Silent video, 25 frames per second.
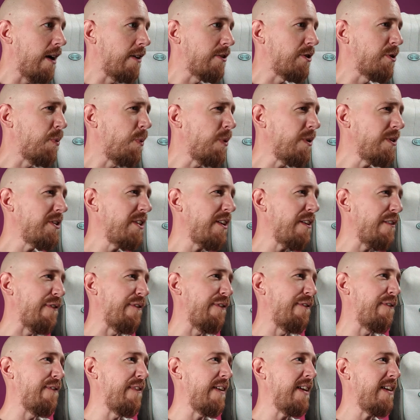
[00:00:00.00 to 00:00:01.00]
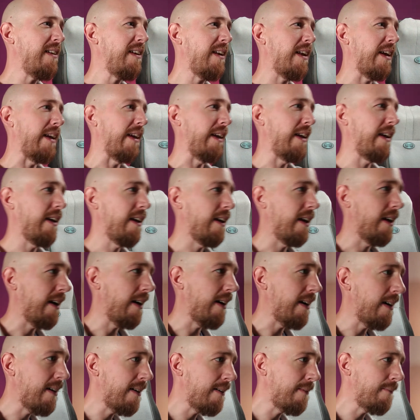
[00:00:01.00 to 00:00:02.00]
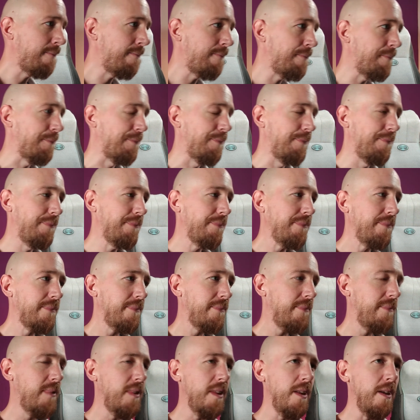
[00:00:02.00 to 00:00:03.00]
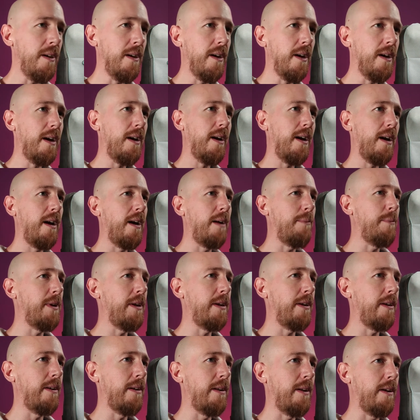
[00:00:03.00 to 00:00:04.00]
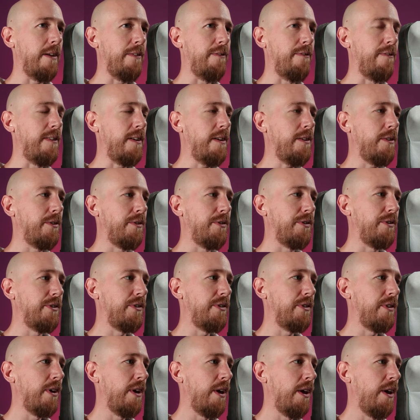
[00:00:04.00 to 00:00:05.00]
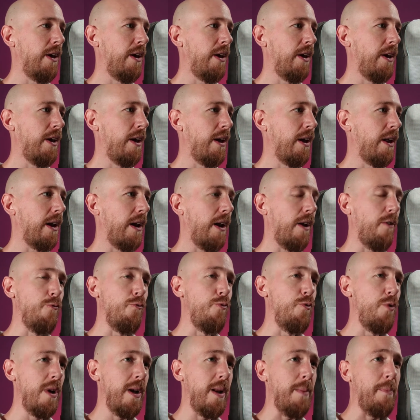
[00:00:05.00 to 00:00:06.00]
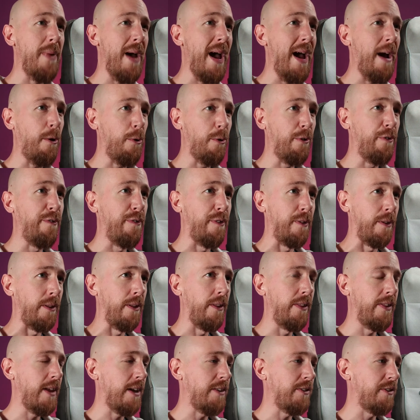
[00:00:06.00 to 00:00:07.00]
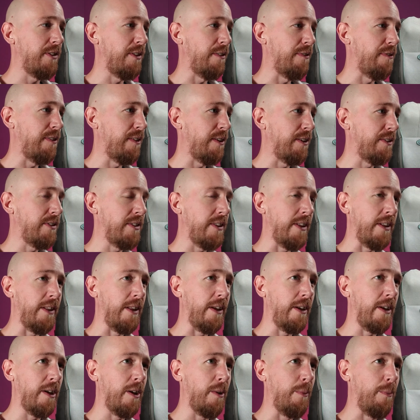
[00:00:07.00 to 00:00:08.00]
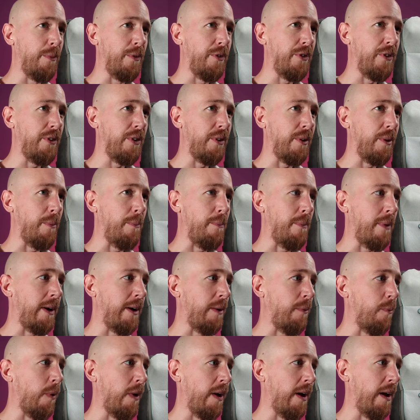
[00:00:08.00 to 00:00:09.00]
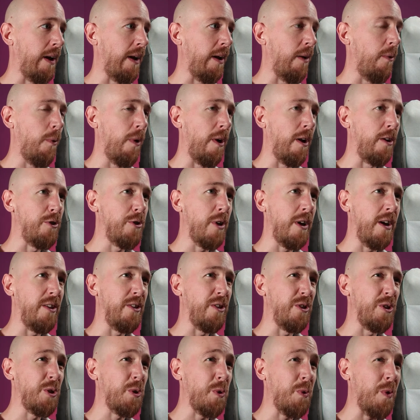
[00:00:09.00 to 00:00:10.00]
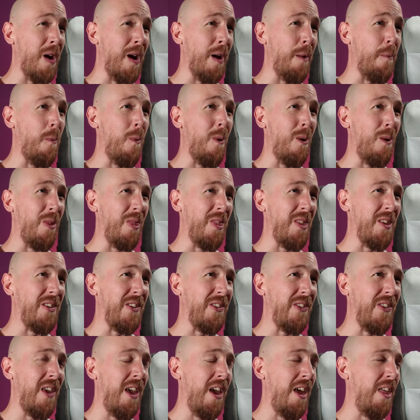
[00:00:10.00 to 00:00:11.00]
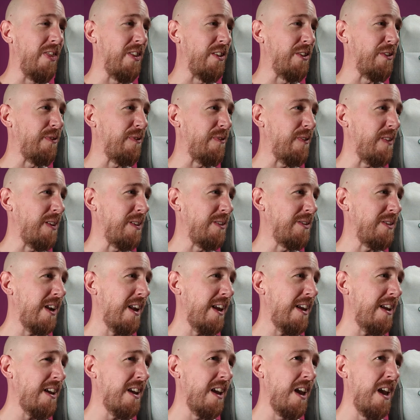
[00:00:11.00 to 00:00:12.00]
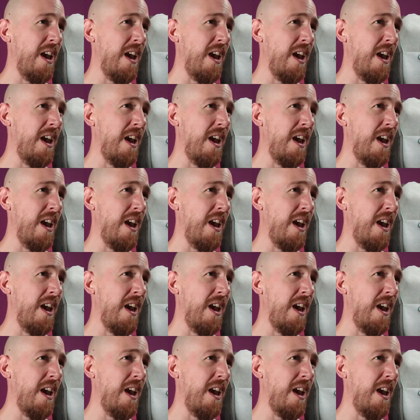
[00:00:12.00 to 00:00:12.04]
So what does it feel like? I mean, it feels really powerful. That's the first thing that comes to mind when I try to describe what this feels like.